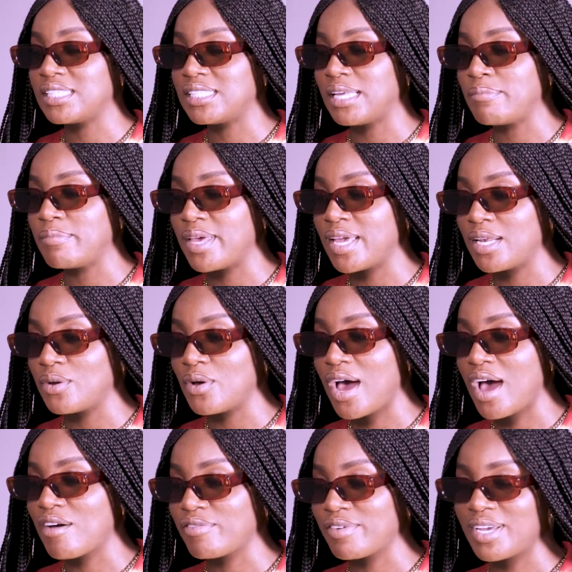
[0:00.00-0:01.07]
they may not
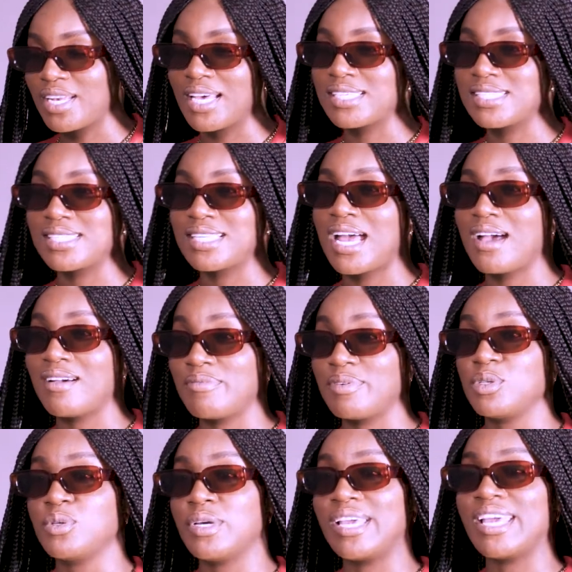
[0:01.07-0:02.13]
have realized is that I've been
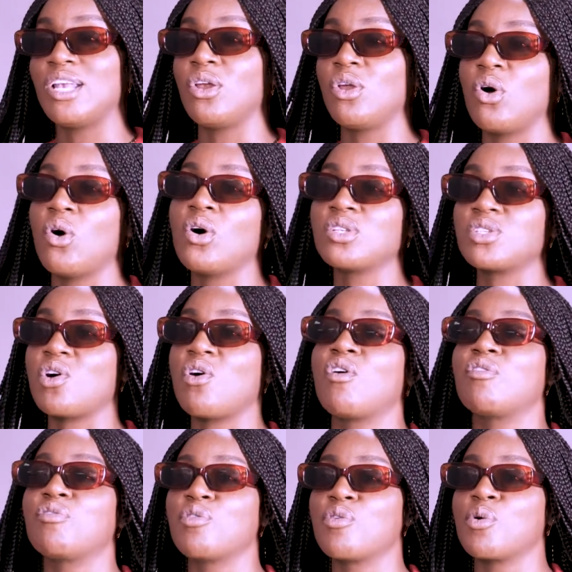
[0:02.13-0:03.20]
doing a lot of
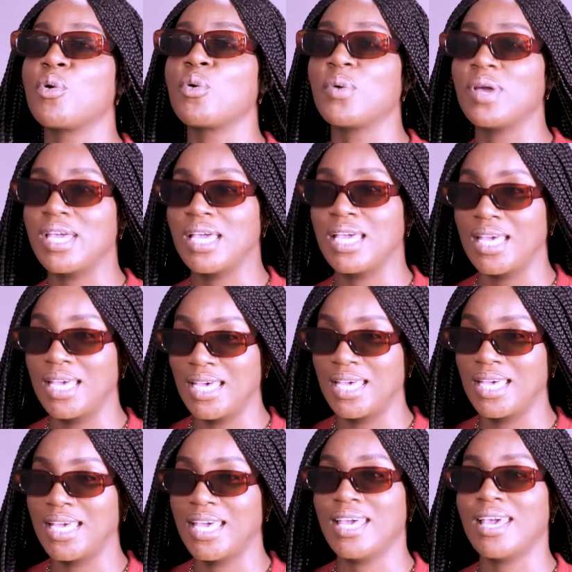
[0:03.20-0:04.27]
growing,
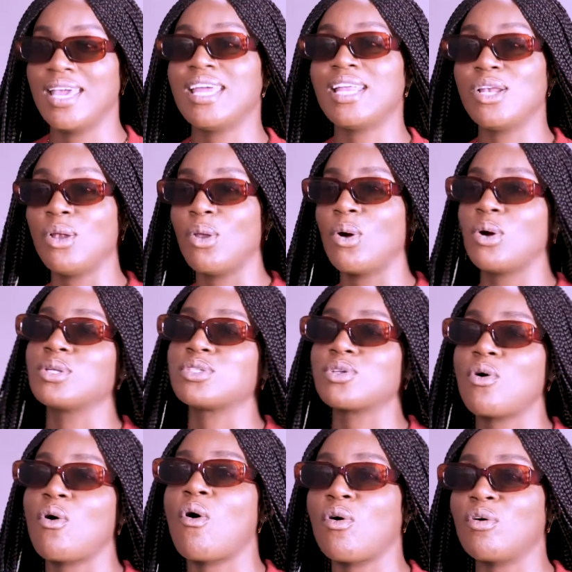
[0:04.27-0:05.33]
a lot
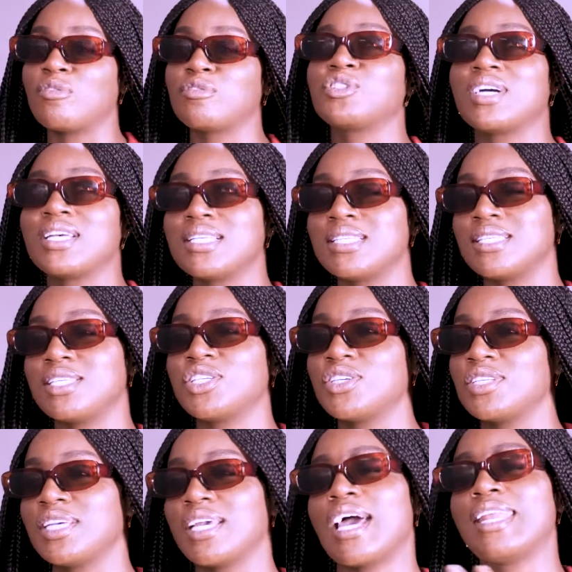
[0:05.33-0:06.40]
of
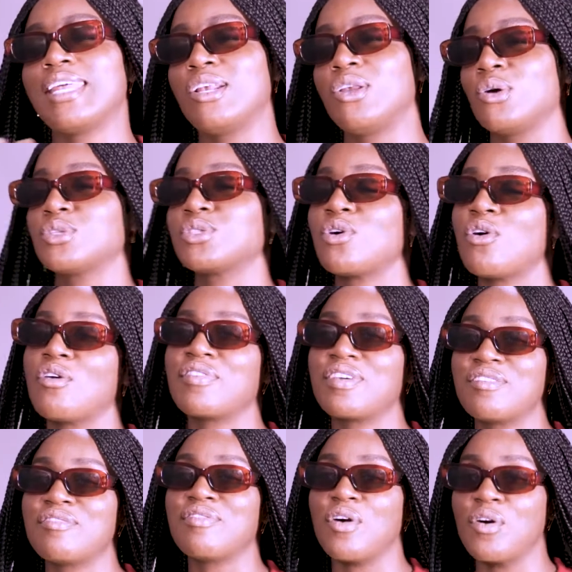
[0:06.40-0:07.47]
transitioning, and a lot of
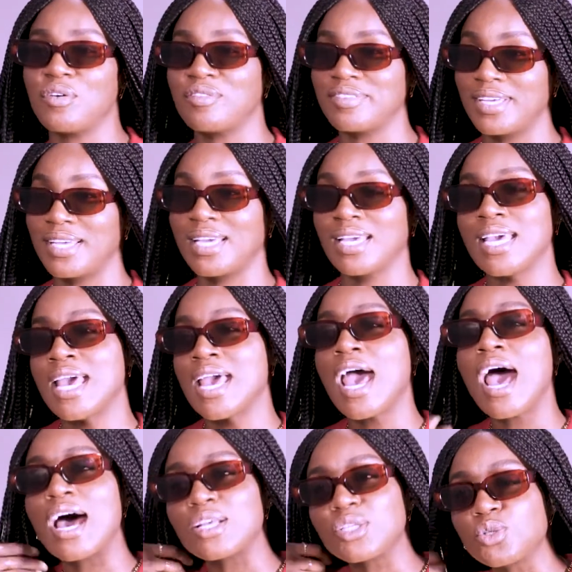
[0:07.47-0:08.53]
evolving.
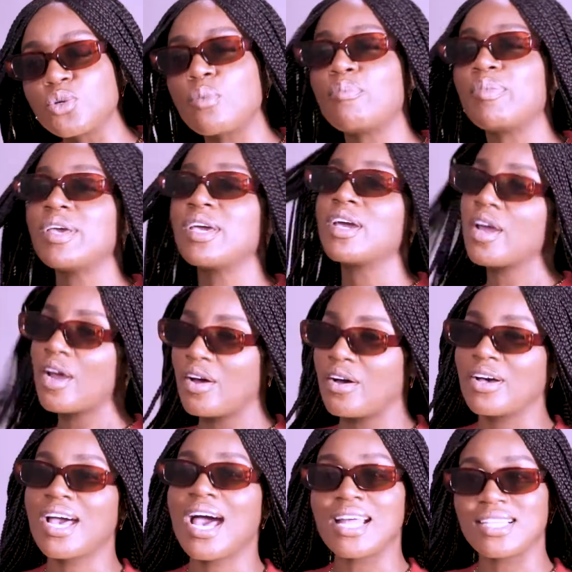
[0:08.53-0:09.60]
And so Big Girl
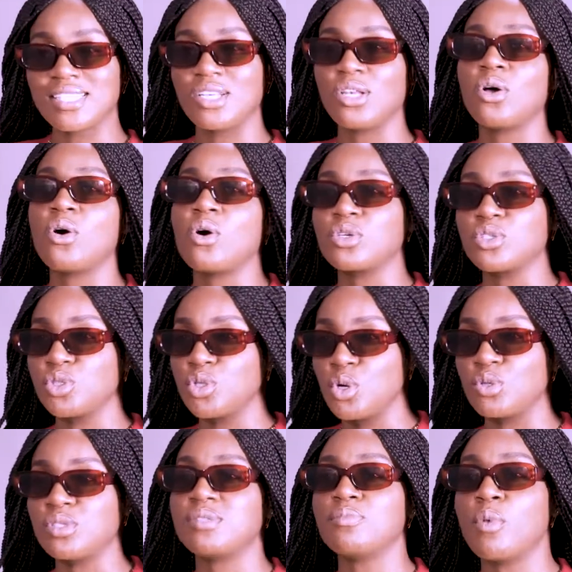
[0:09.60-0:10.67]
catalogs
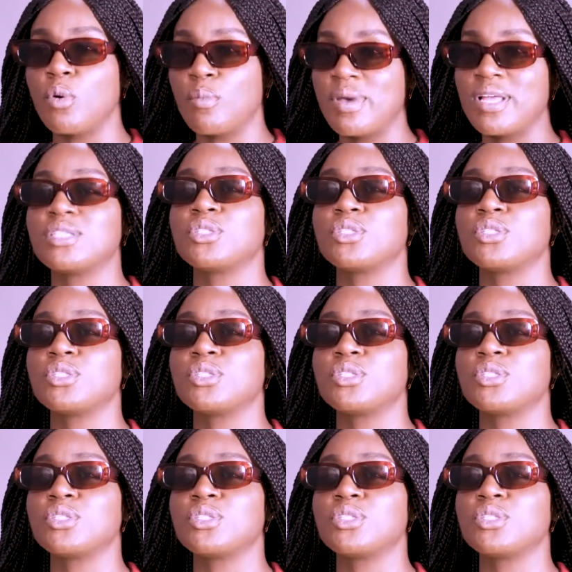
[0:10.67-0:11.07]
those moments,